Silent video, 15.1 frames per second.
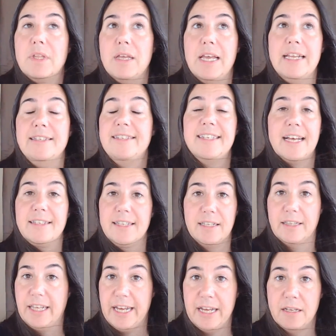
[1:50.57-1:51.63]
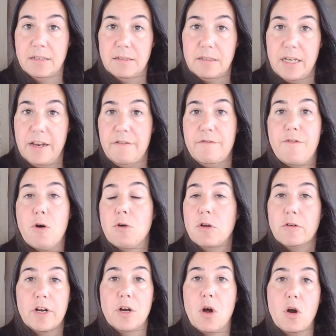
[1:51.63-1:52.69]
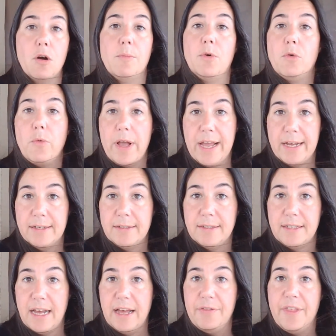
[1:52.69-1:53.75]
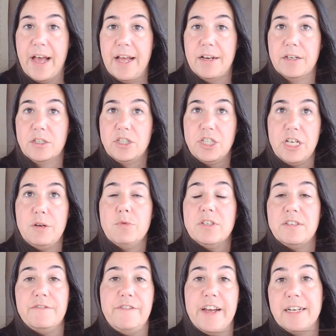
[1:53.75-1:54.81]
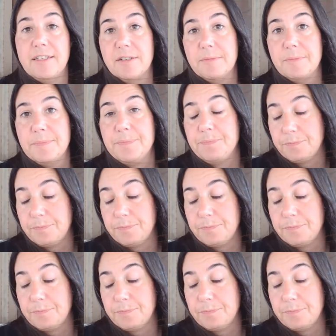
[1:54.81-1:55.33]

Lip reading: incessantly in vulgar and horrible ways, and that she was a victim.